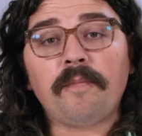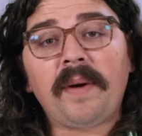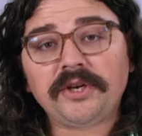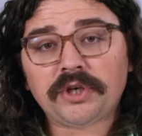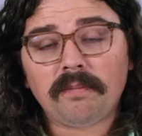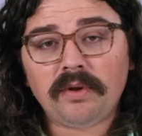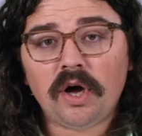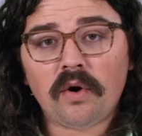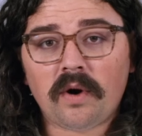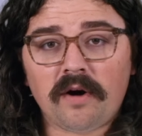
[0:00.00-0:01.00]
have a Patreon
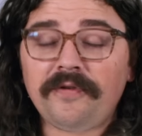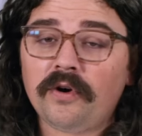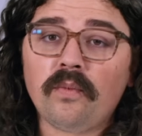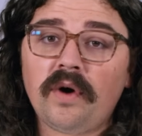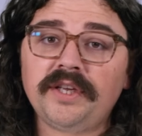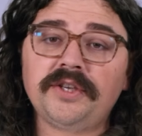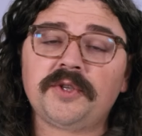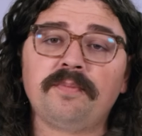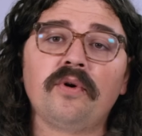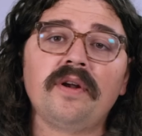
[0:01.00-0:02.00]
below where if you're wanting to
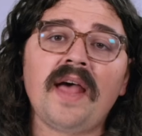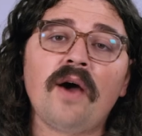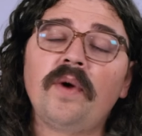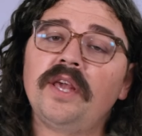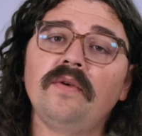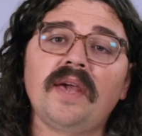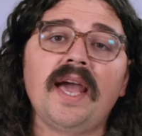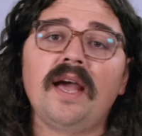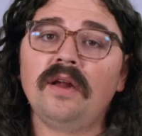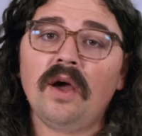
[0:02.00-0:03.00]
support in that way, you
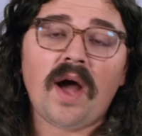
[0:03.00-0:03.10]
can.